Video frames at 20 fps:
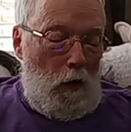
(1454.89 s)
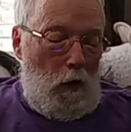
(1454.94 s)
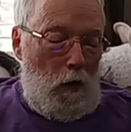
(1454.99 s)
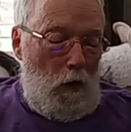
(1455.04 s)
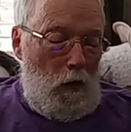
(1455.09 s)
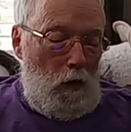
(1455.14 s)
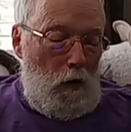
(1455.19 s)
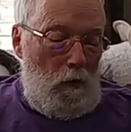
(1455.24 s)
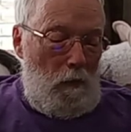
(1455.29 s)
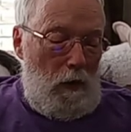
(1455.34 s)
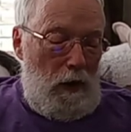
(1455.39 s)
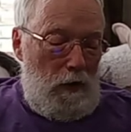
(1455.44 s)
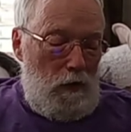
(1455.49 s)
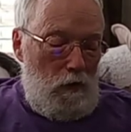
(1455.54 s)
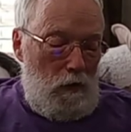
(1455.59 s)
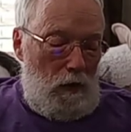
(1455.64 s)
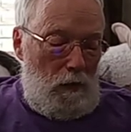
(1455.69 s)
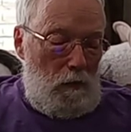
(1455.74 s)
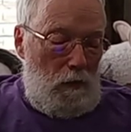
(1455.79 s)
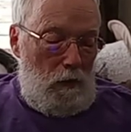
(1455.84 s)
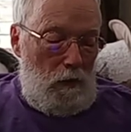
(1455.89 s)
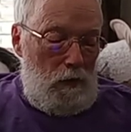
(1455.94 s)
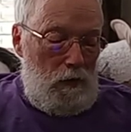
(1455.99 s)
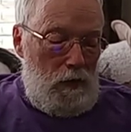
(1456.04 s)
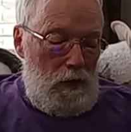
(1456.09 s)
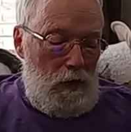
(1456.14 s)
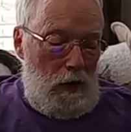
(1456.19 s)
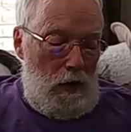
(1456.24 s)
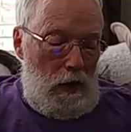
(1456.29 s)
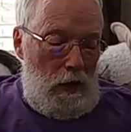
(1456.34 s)
all my
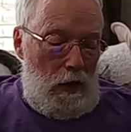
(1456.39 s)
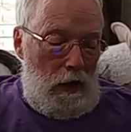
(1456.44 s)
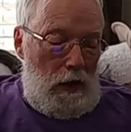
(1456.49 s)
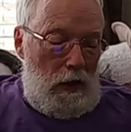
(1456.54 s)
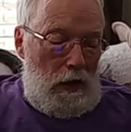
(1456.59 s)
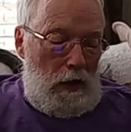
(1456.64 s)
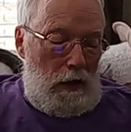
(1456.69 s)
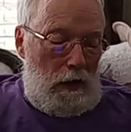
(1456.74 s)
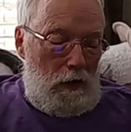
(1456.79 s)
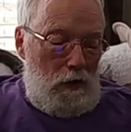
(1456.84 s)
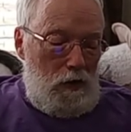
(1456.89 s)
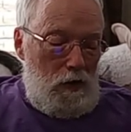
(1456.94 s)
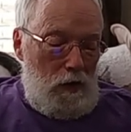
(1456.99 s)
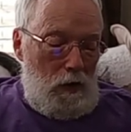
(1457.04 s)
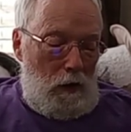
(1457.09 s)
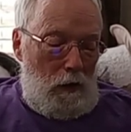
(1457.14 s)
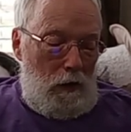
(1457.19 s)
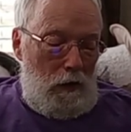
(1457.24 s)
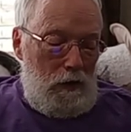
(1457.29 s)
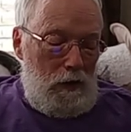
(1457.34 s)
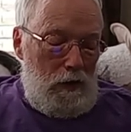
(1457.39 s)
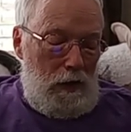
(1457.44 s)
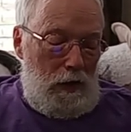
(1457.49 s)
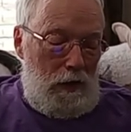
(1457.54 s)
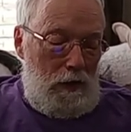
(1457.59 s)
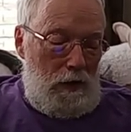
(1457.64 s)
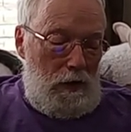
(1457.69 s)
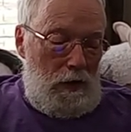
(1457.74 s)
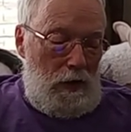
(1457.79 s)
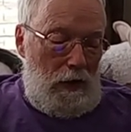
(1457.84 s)
troubles. And Saul
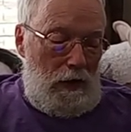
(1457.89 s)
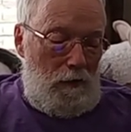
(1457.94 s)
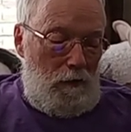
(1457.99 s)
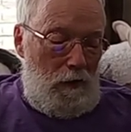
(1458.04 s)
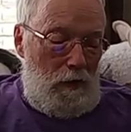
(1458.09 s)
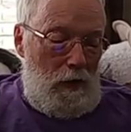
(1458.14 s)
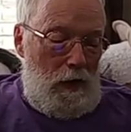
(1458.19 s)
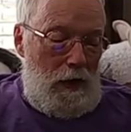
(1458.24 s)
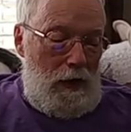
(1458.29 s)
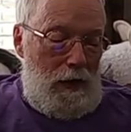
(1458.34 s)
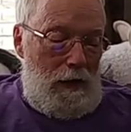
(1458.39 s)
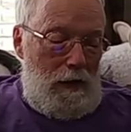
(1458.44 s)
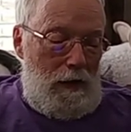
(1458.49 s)
said to David,